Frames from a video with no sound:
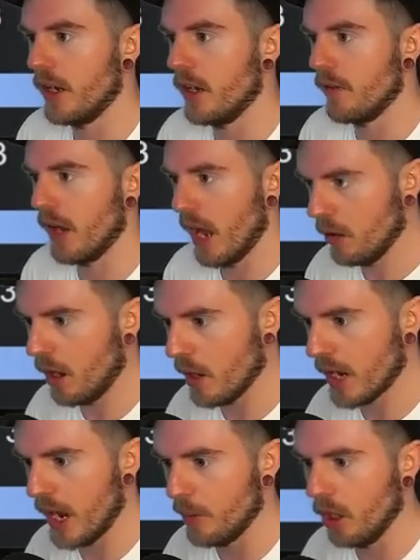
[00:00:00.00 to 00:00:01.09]
And you're like, oh,
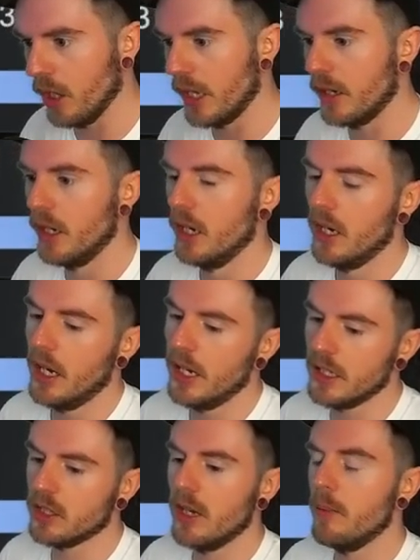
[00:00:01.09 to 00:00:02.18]
okay, I'm all in. And
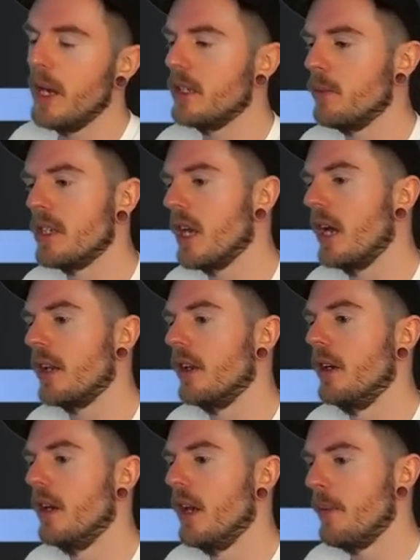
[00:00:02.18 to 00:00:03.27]
it's it makes me sad.
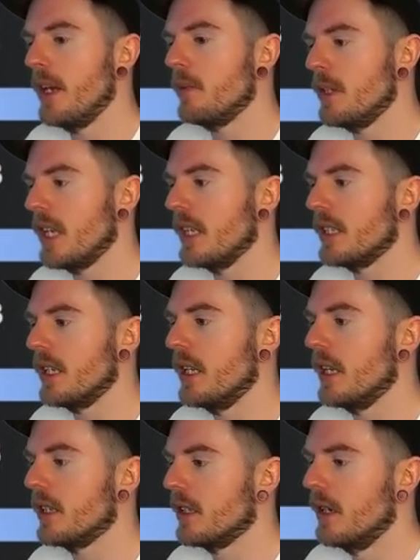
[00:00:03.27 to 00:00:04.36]
It makes me sad seeing
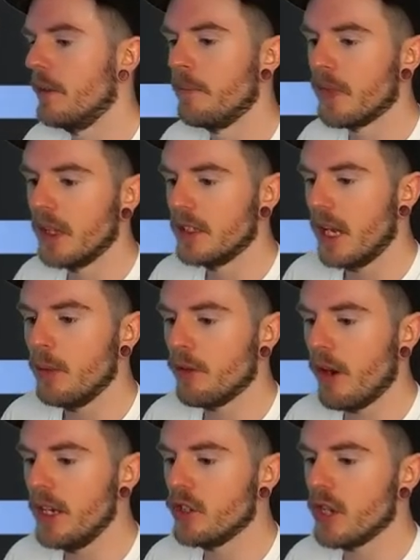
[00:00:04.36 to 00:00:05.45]
this. Same with
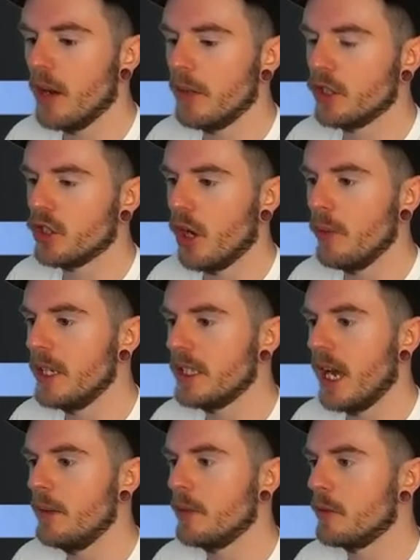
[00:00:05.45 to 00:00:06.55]
range jam. And so many
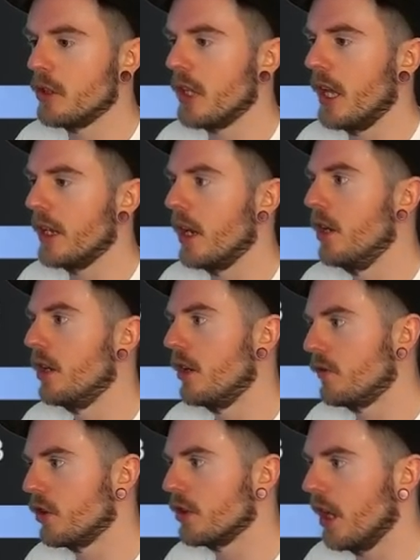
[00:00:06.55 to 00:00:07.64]
times I'm just like, you've
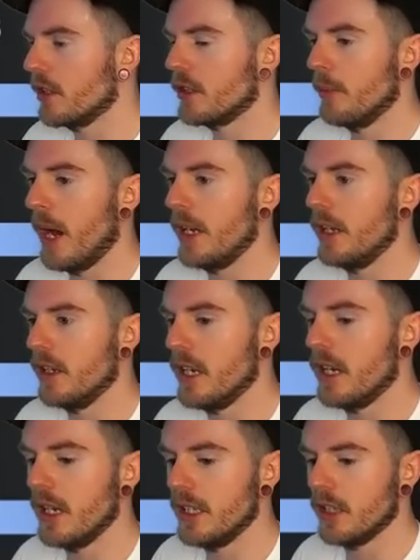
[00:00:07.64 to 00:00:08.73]
just lost a buy and you
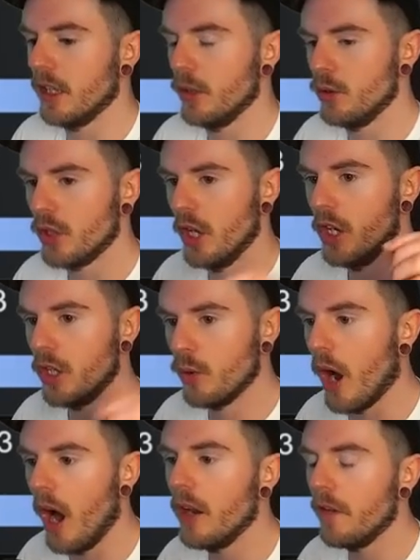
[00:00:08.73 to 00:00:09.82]
didn't need to lose. You
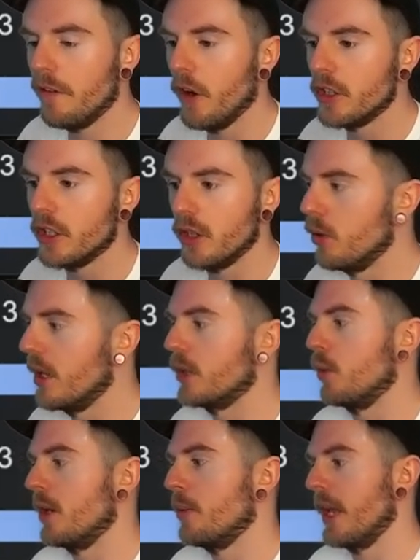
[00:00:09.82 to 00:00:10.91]
can't afford to do this
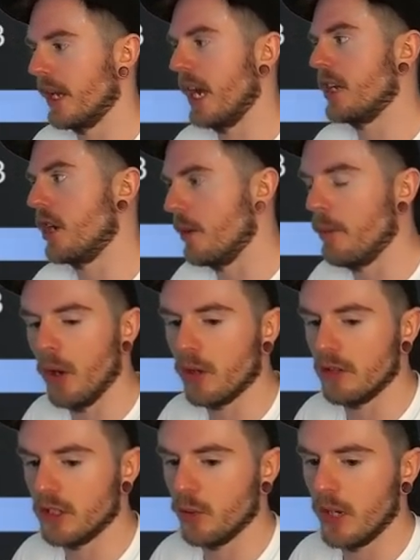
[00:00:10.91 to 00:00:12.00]
when you're playing cash game
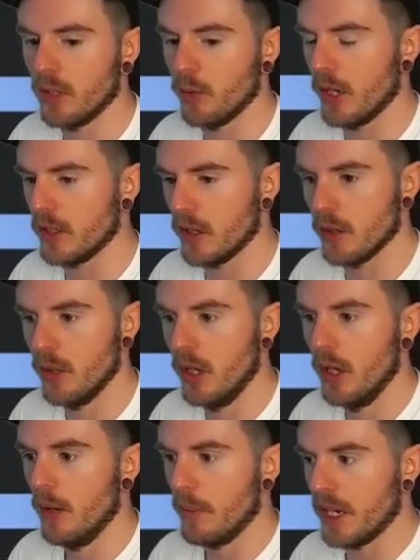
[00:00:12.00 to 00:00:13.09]
poker in 2022
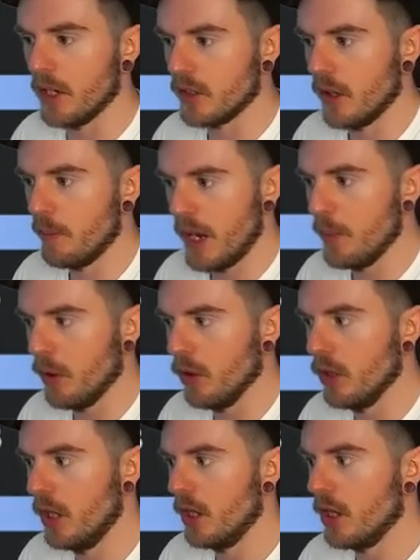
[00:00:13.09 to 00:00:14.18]
because
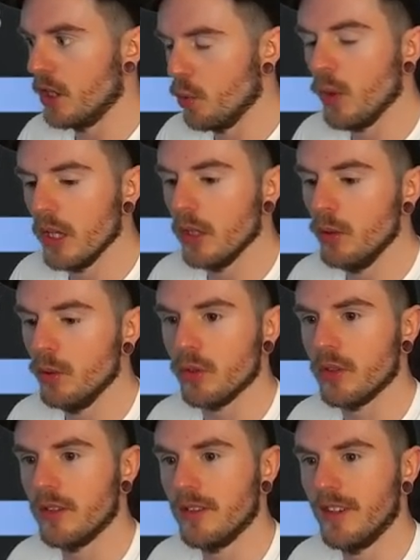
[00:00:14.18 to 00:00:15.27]
people, you will lose.